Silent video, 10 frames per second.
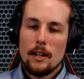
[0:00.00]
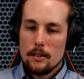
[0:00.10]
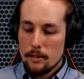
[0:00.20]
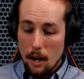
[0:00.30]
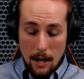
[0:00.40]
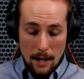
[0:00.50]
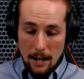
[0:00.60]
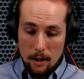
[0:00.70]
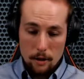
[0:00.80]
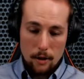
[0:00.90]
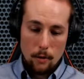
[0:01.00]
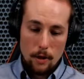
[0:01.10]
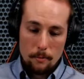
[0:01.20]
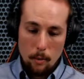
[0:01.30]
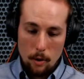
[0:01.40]
No, I, I couldn't agree
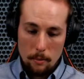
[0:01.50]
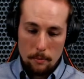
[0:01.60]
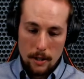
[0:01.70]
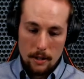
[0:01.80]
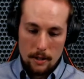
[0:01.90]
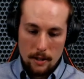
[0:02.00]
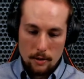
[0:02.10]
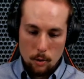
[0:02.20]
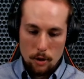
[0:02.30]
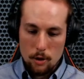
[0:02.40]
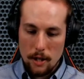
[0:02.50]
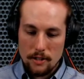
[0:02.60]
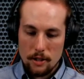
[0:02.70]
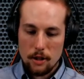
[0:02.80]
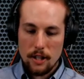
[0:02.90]
more. But uh, sort of
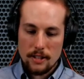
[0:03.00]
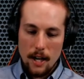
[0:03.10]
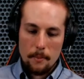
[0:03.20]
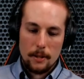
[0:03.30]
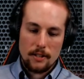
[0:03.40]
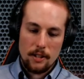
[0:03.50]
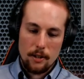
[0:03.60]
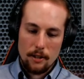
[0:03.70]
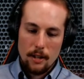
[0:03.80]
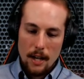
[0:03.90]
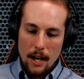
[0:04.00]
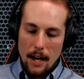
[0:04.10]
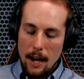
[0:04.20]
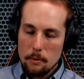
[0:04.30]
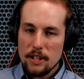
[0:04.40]
transitioning topics here.
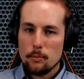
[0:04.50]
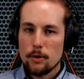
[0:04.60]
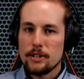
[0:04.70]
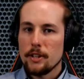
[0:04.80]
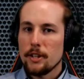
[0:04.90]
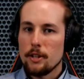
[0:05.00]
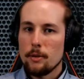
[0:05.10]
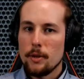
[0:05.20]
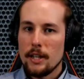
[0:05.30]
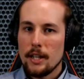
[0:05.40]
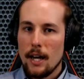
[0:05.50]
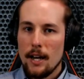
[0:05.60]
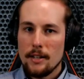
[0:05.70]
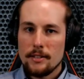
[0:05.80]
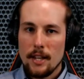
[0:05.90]
I was uh, recently doing a
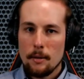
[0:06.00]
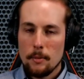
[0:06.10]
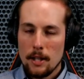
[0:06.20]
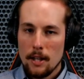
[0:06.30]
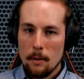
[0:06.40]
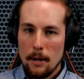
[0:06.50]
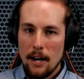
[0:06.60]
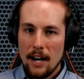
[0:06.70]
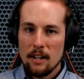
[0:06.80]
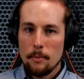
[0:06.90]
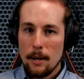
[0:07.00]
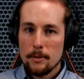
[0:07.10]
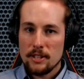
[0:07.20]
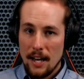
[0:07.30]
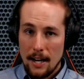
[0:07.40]
segment about Alabama's
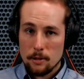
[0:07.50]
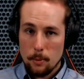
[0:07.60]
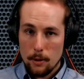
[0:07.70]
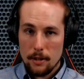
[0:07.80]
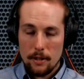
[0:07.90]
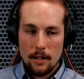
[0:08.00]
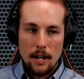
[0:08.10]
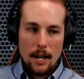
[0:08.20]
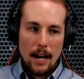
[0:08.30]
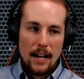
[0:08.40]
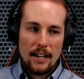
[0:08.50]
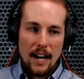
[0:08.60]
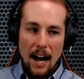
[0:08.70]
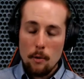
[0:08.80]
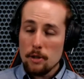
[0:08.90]
tax burden, and
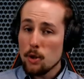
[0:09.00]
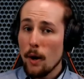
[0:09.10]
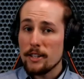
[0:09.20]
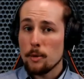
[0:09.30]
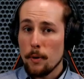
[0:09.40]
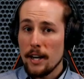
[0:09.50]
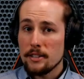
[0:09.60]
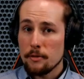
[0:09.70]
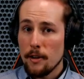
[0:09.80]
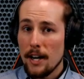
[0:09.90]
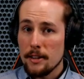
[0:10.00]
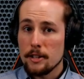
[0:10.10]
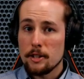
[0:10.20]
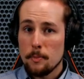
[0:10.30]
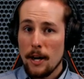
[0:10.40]
I was quite surprised to find that
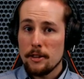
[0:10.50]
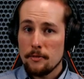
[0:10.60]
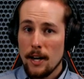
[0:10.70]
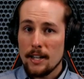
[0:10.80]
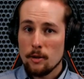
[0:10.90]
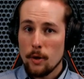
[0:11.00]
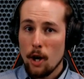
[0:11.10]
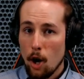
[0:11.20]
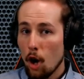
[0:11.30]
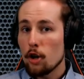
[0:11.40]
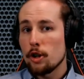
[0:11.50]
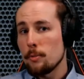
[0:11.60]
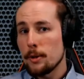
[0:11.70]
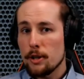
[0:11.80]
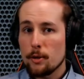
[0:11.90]
despite the fact that we are
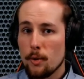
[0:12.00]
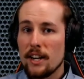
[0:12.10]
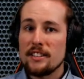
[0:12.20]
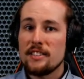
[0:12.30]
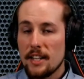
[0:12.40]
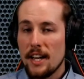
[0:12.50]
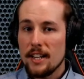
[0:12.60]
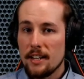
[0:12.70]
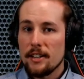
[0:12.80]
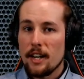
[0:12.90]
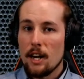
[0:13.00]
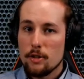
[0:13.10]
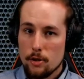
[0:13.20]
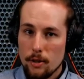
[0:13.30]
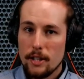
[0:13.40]
arguably the reddest state in the
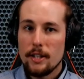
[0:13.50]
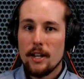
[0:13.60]
country